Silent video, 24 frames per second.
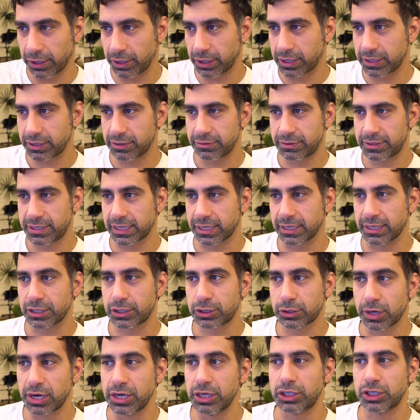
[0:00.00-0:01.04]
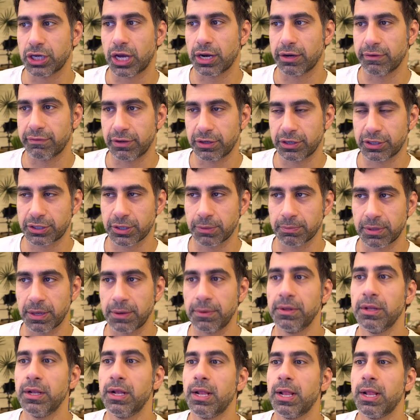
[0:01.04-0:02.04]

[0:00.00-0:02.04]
You can take a screenshot of it or something,